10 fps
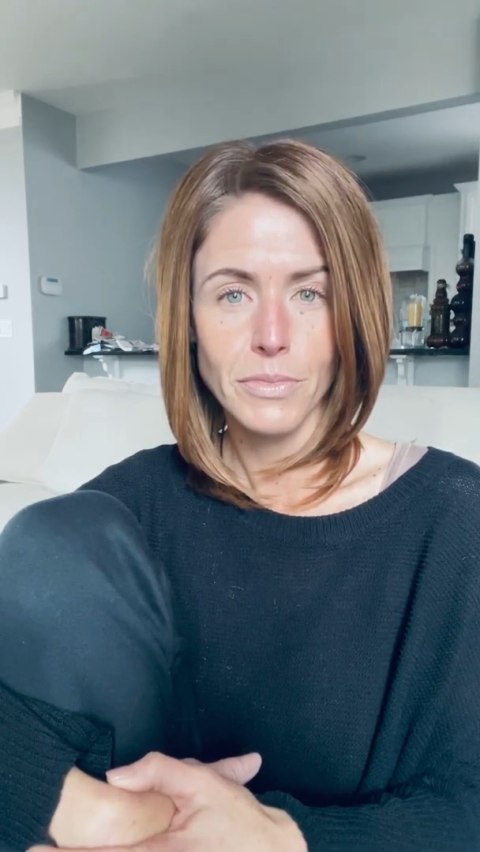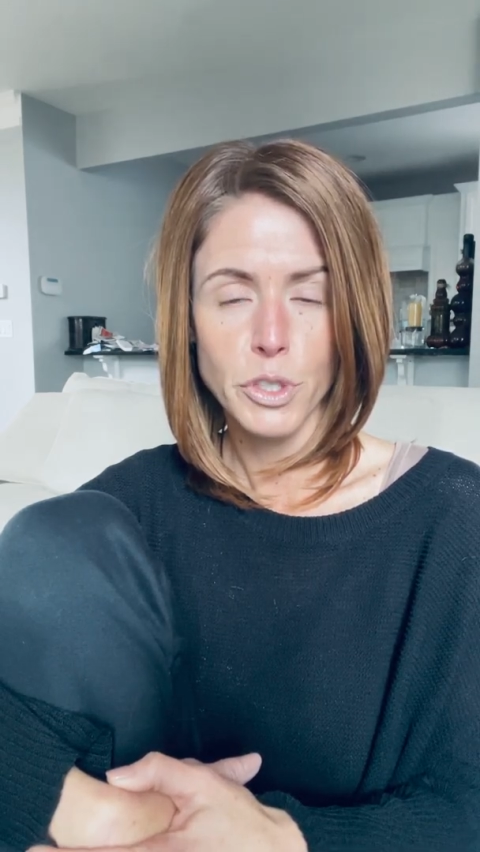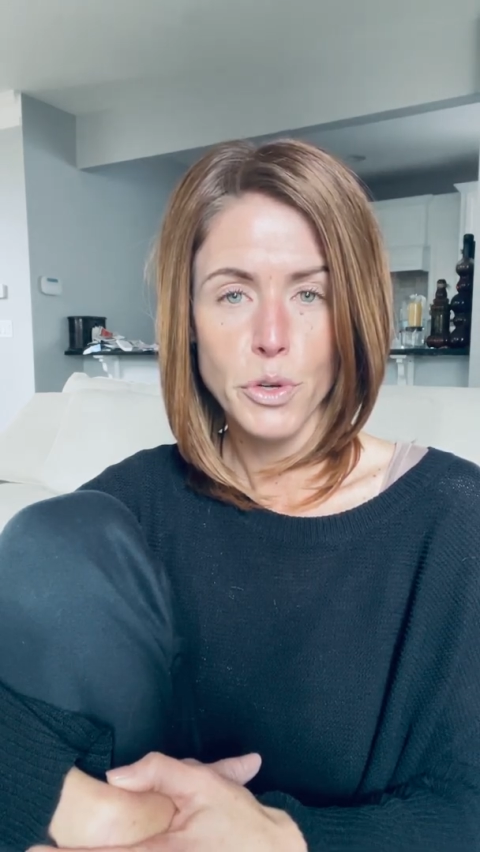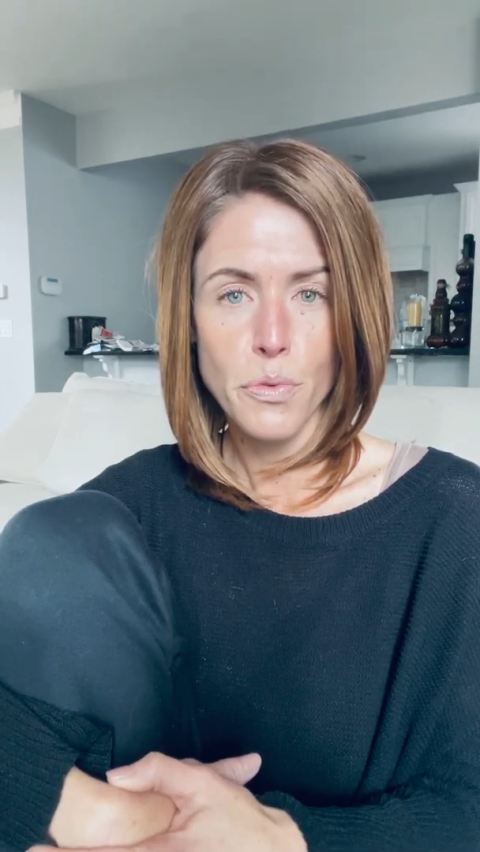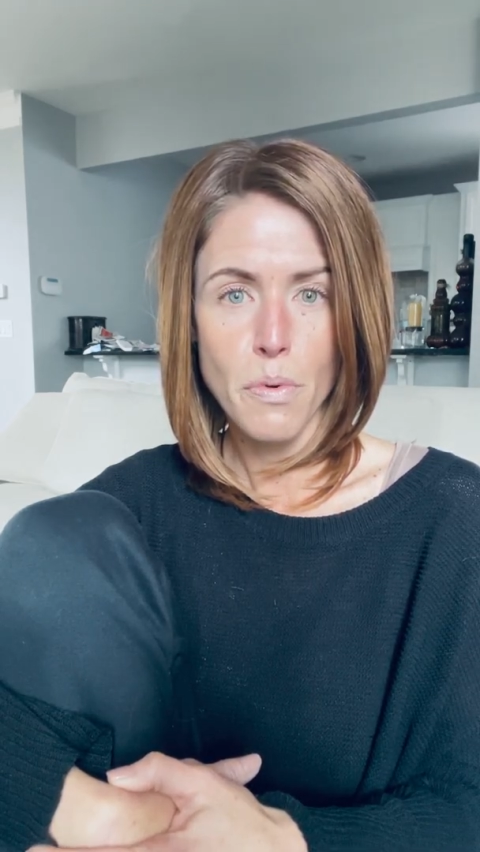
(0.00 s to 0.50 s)

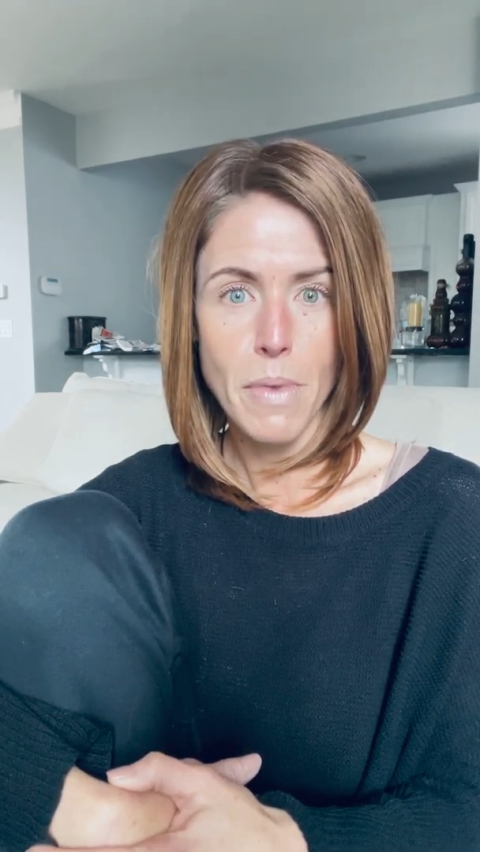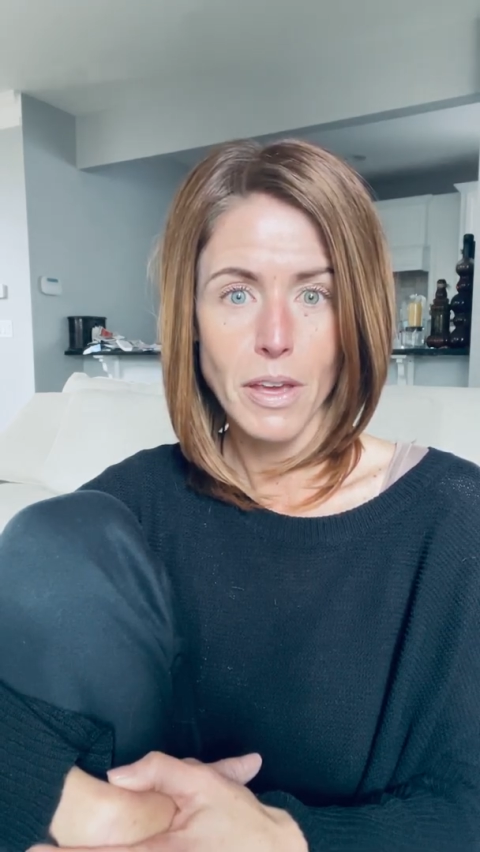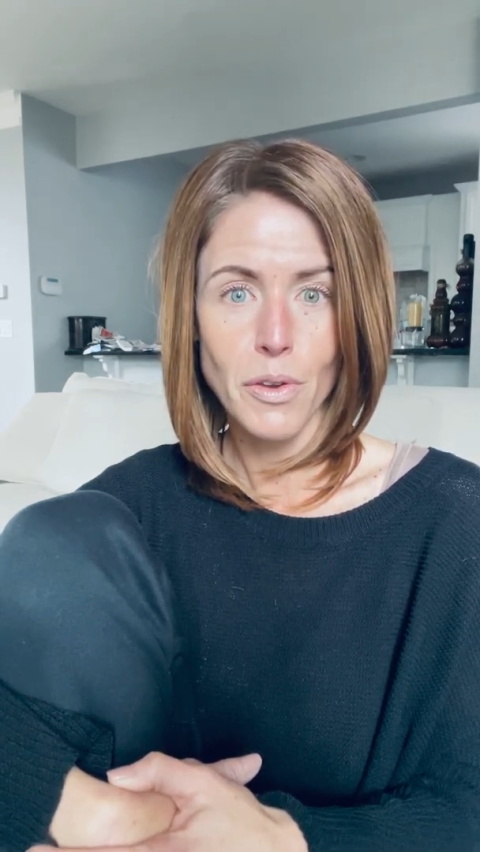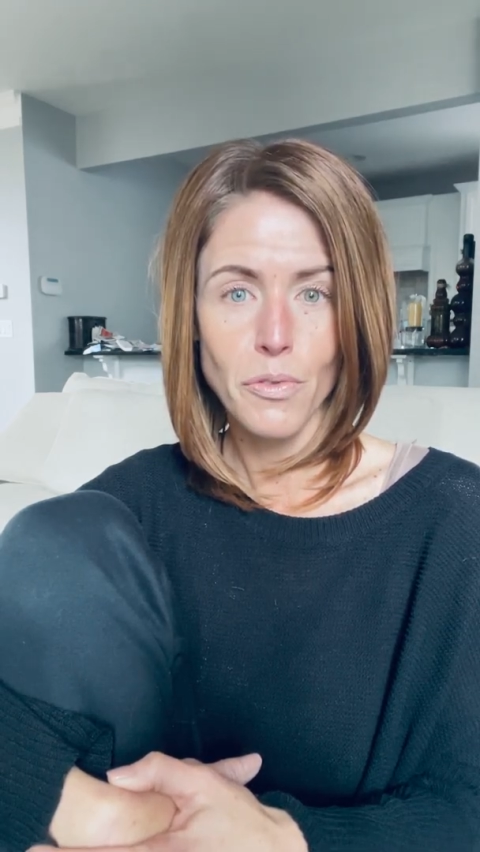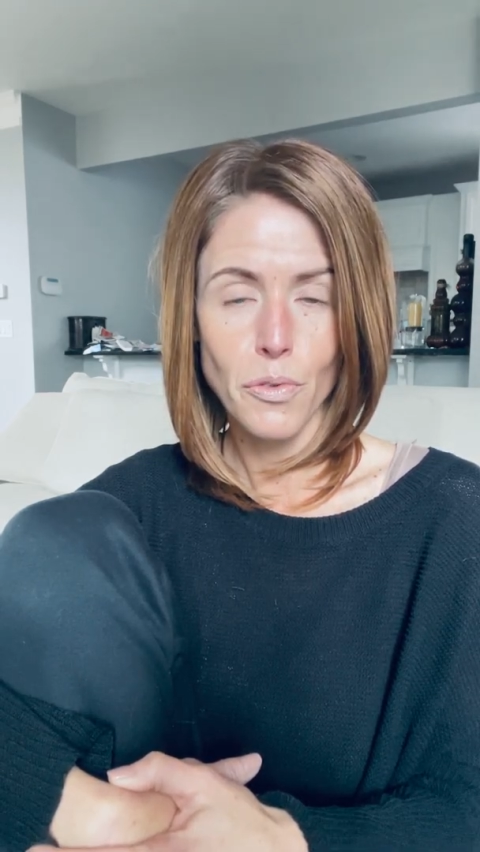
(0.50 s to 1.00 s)
Truth will
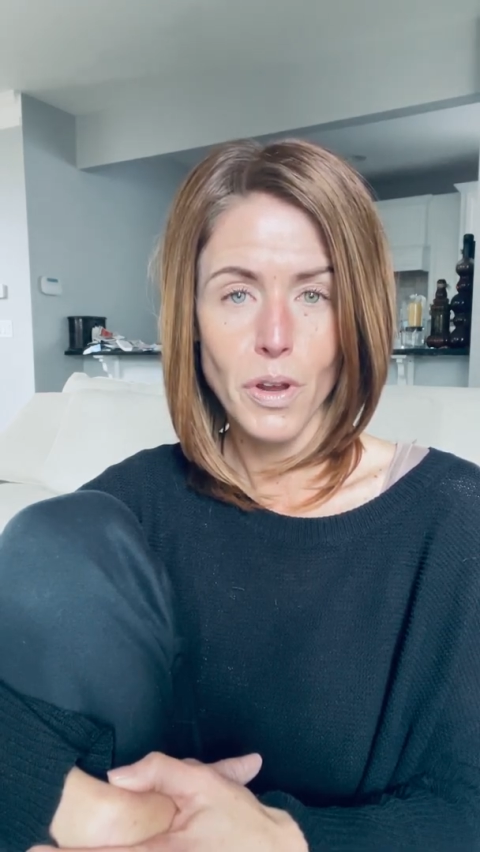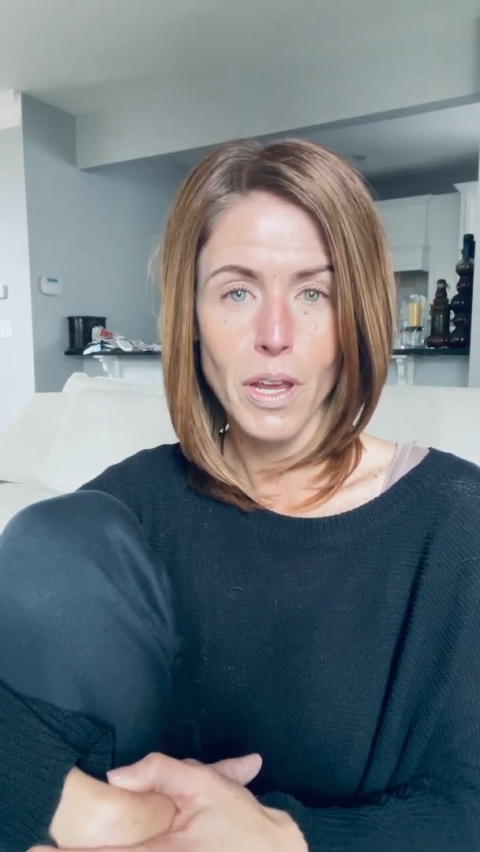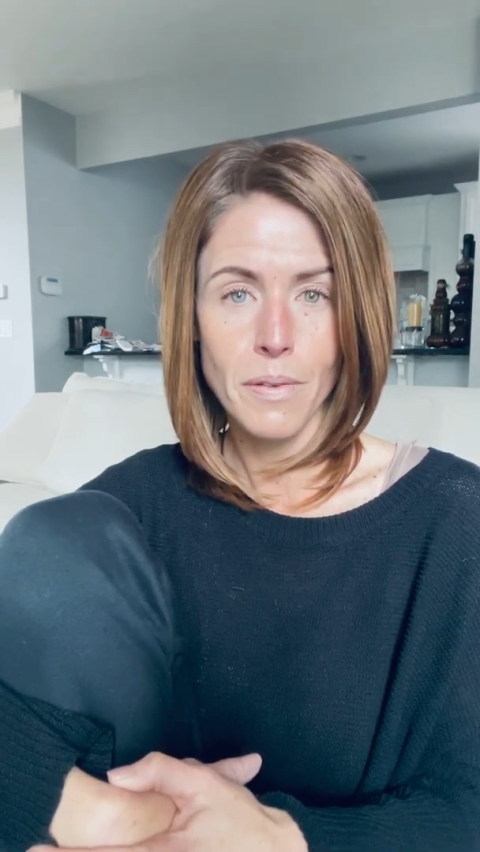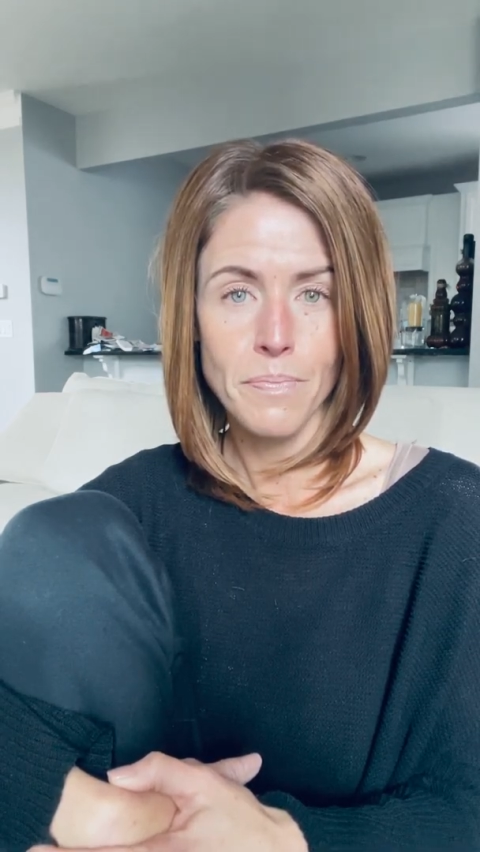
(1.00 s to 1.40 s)
make you free.